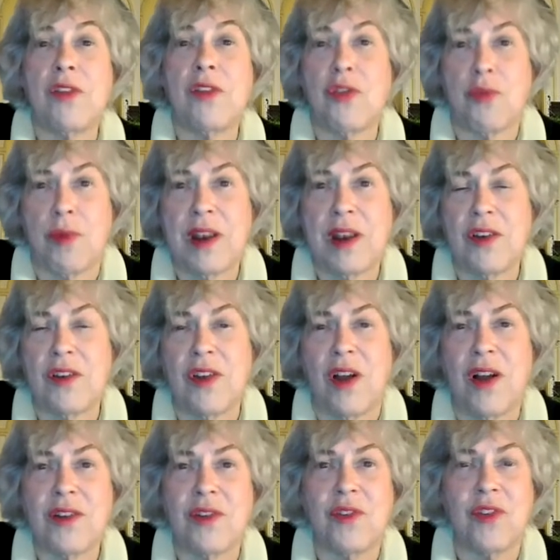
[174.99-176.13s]
to threaten
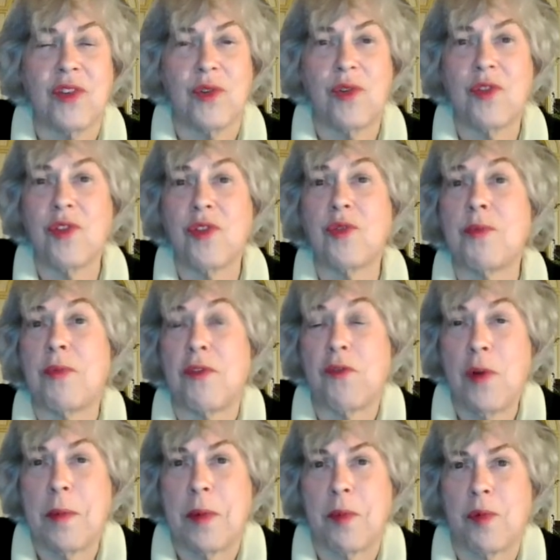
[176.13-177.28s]
doctors and nurses who
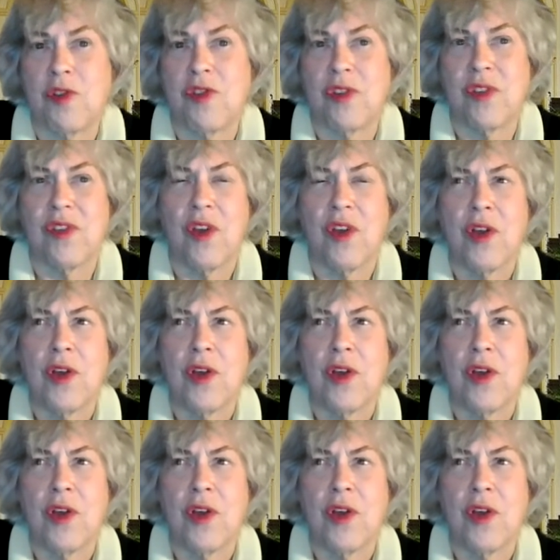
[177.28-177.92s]
perform abortions.